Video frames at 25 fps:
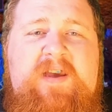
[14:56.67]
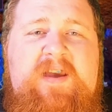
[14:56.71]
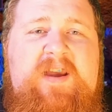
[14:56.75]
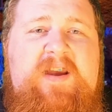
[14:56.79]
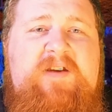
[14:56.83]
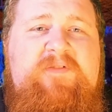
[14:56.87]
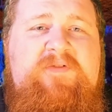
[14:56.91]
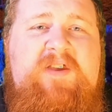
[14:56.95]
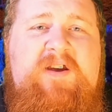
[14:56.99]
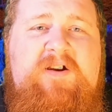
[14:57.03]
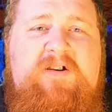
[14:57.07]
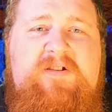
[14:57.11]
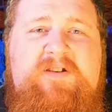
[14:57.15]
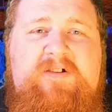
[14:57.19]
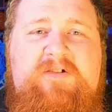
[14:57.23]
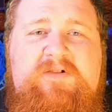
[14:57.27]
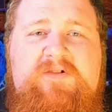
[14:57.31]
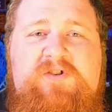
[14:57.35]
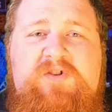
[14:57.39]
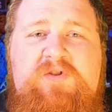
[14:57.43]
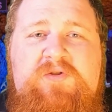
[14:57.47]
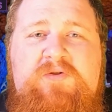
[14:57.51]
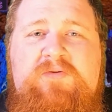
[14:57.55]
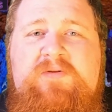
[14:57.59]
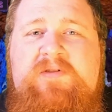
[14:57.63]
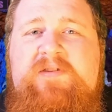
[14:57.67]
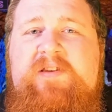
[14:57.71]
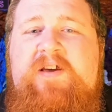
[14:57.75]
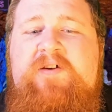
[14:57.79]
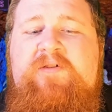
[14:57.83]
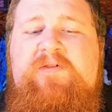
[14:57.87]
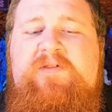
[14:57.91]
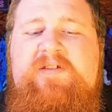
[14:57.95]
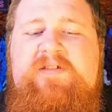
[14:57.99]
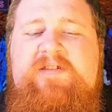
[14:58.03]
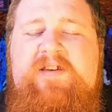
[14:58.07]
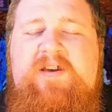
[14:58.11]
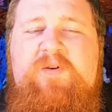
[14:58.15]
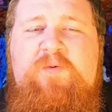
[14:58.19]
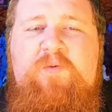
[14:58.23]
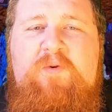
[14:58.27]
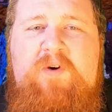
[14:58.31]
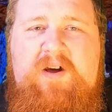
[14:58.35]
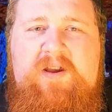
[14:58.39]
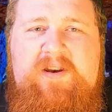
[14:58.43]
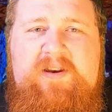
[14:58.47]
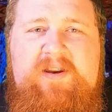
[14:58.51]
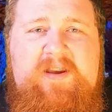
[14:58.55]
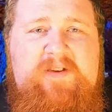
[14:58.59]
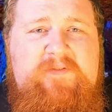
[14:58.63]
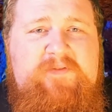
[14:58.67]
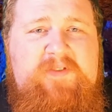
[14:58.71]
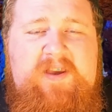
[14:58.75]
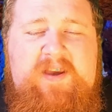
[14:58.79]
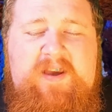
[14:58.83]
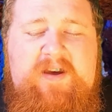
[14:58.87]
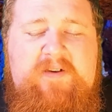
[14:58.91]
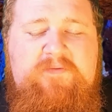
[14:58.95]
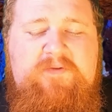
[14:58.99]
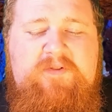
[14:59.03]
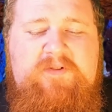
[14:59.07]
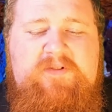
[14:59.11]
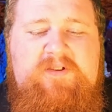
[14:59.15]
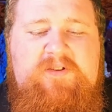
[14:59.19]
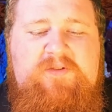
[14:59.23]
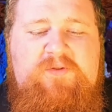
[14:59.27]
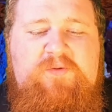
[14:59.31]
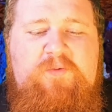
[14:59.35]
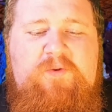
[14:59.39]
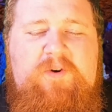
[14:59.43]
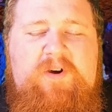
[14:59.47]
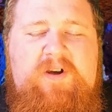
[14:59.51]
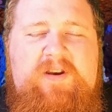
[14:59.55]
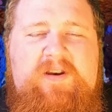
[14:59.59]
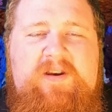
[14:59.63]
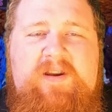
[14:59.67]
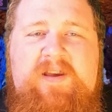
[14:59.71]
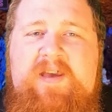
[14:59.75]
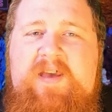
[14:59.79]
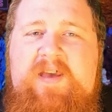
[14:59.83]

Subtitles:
If they are dealt 2, they only take 1 if they have resist 1.